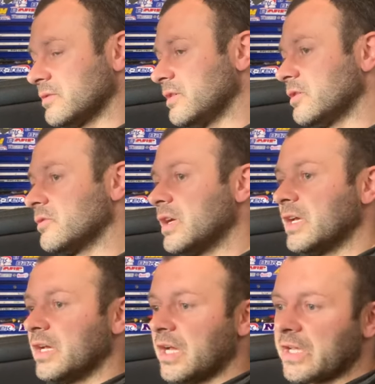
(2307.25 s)
You yeah. know,
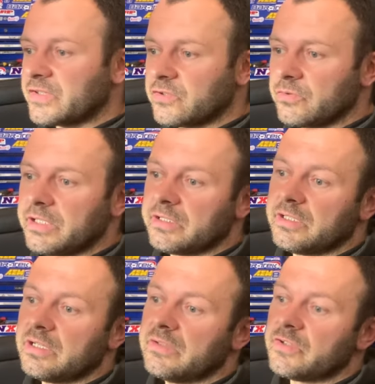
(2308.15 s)
as soon as it
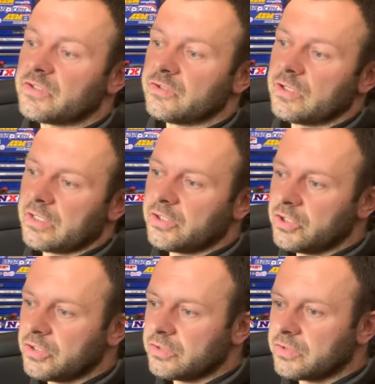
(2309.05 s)
delivers you a
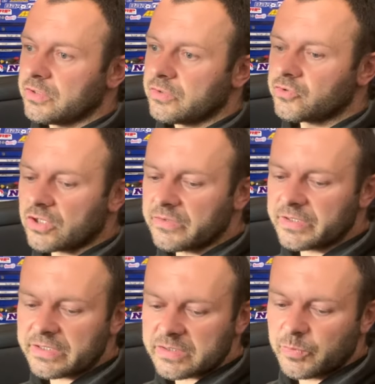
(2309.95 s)
good
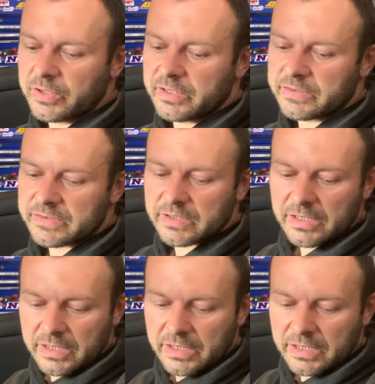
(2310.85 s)
driving experience,